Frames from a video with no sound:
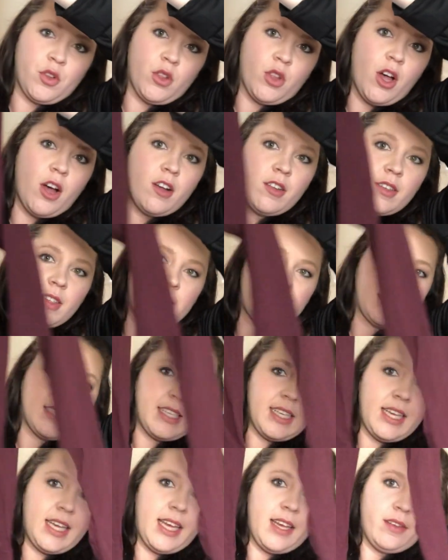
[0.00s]
long
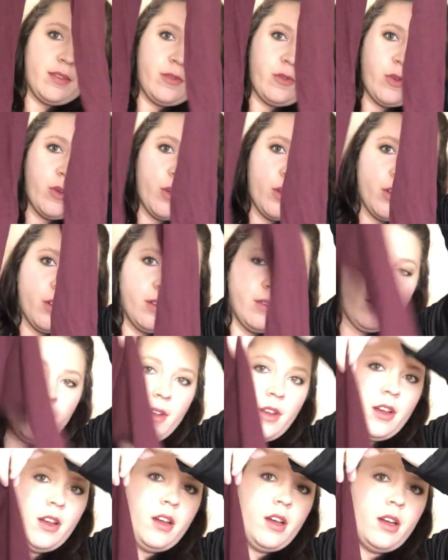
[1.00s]
sleeve,
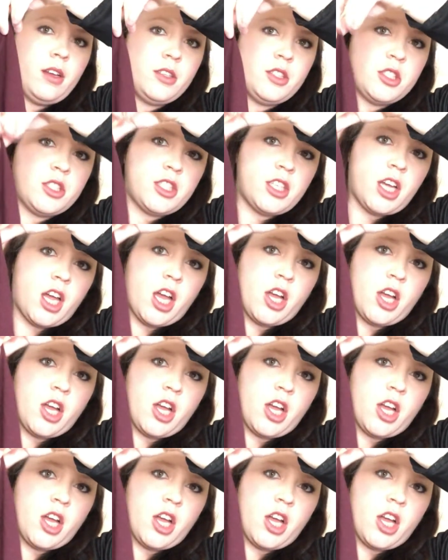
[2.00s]
just a